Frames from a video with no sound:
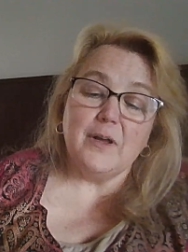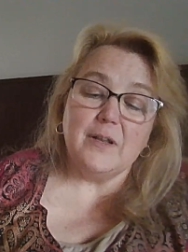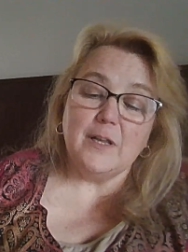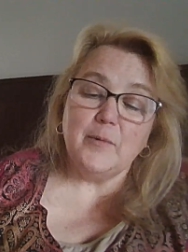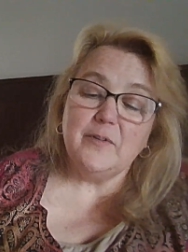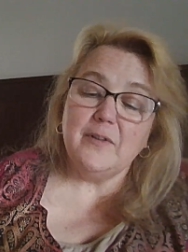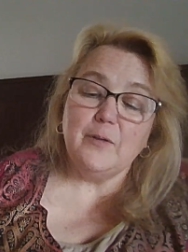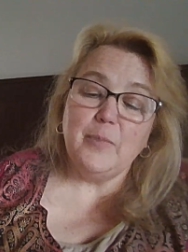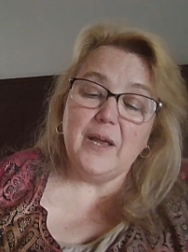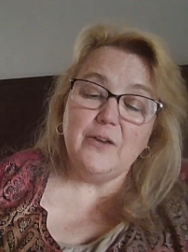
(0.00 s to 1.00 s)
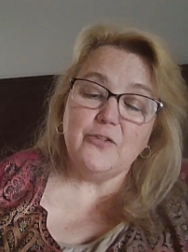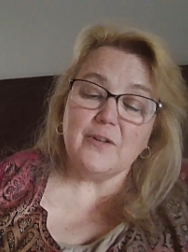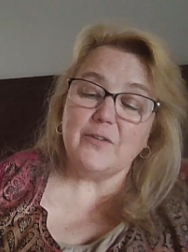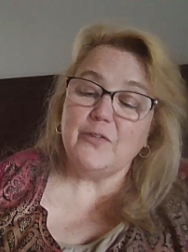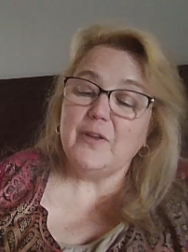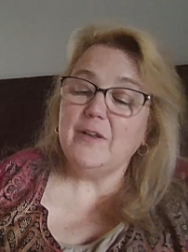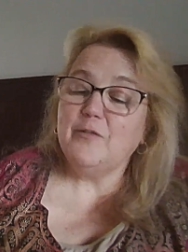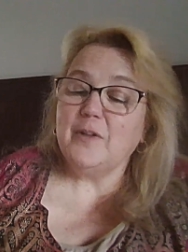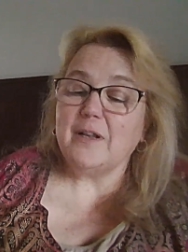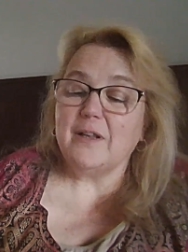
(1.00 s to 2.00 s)
unlimited patience,
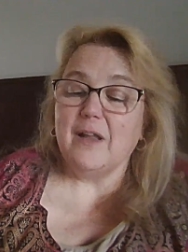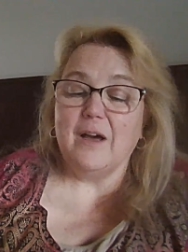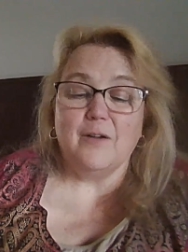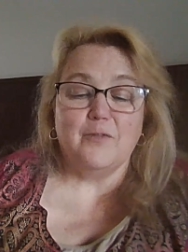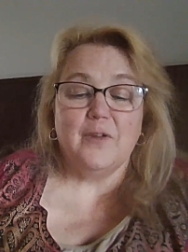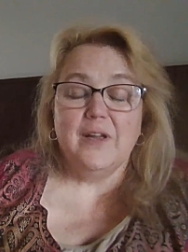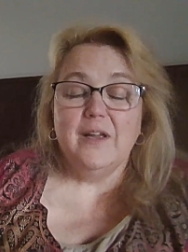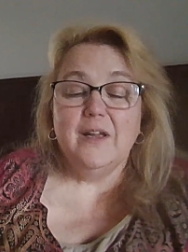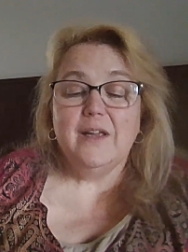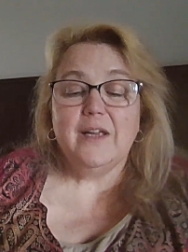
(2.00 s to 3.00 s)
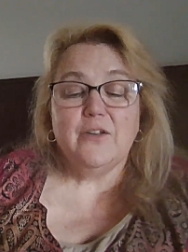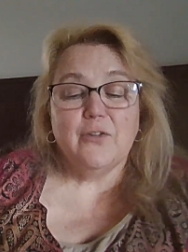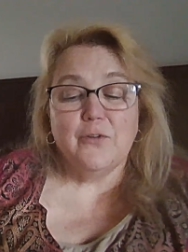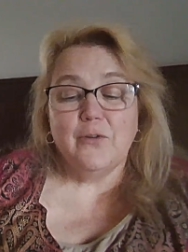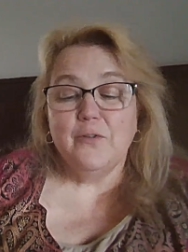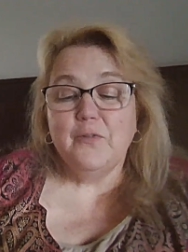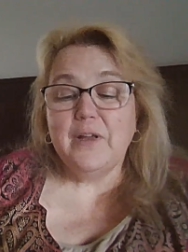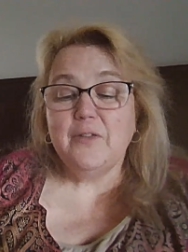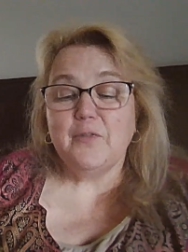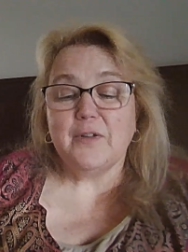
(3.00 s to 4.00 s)
infinite love, eternal
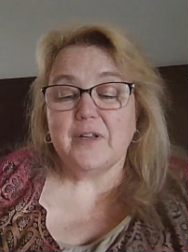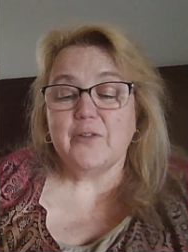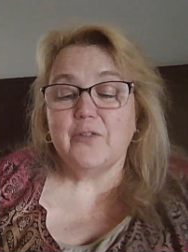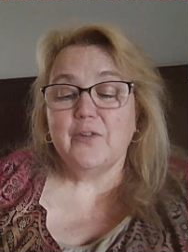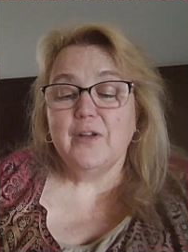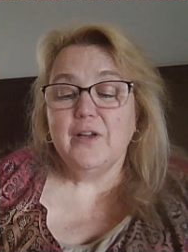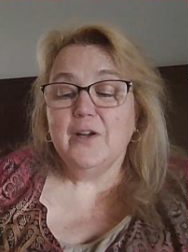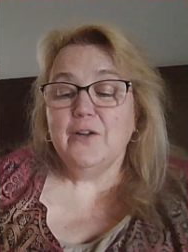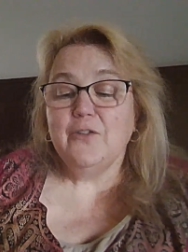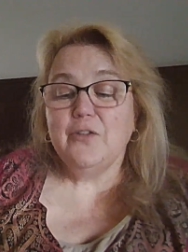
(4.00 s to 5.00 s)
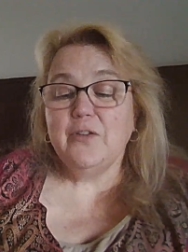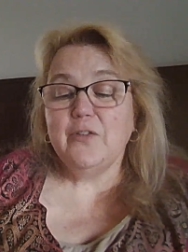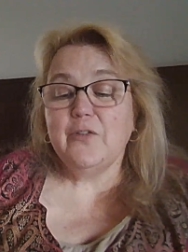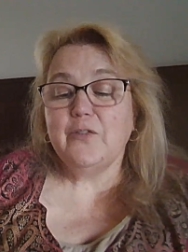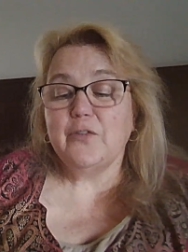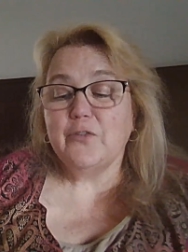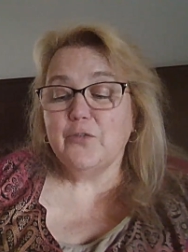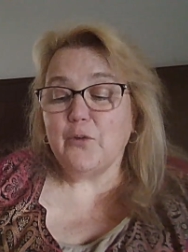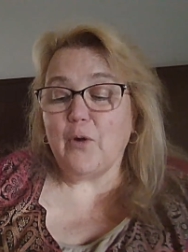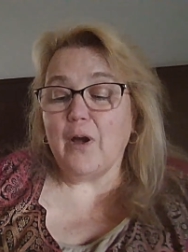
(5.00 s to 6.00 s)
faithfulness. Jesus
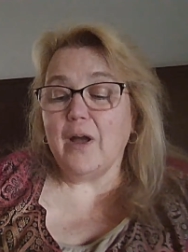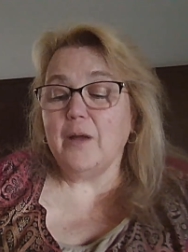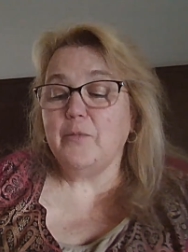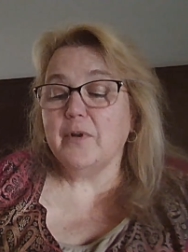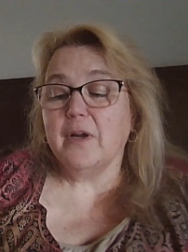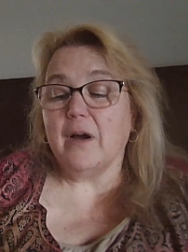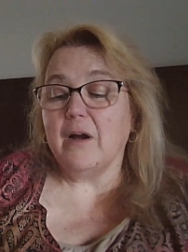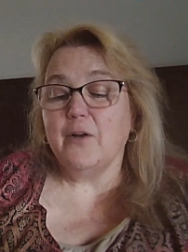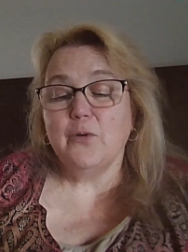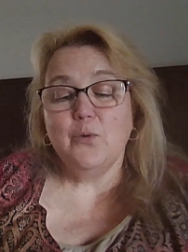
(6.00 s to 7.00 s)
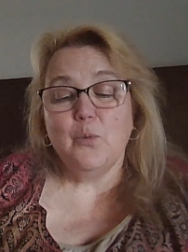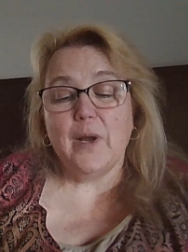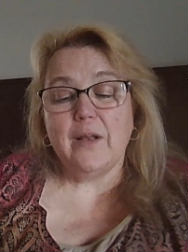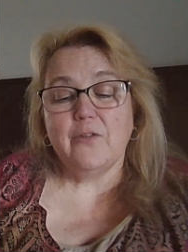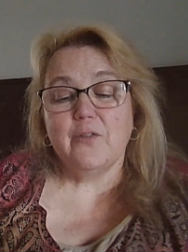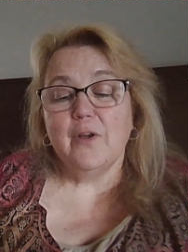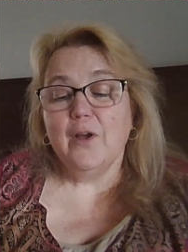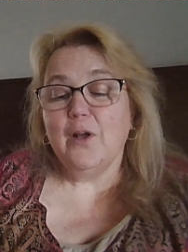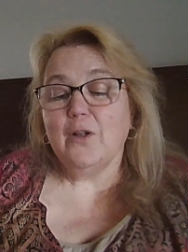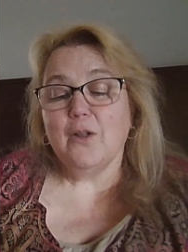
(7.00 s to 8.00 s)
described a God who waits
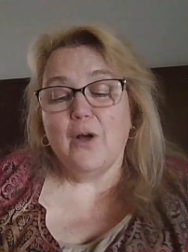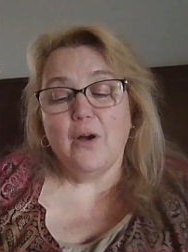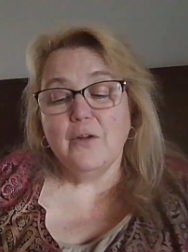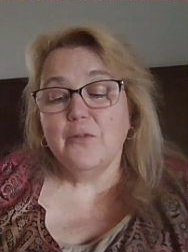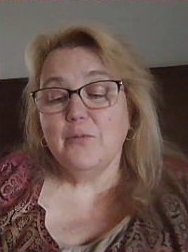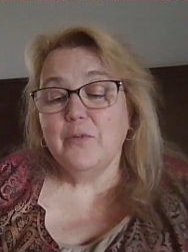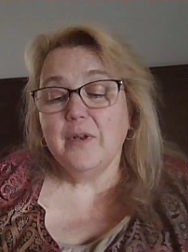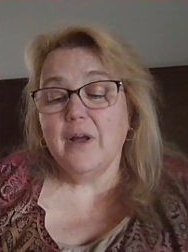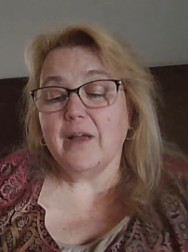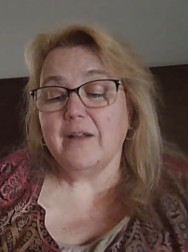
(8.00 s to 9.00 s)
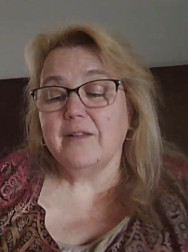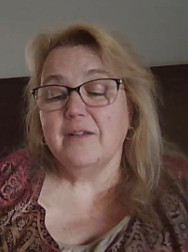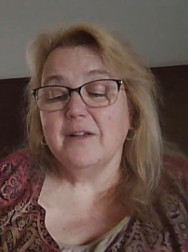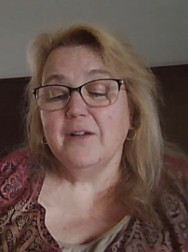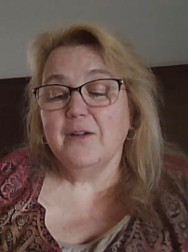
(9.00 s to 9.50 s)
long through the night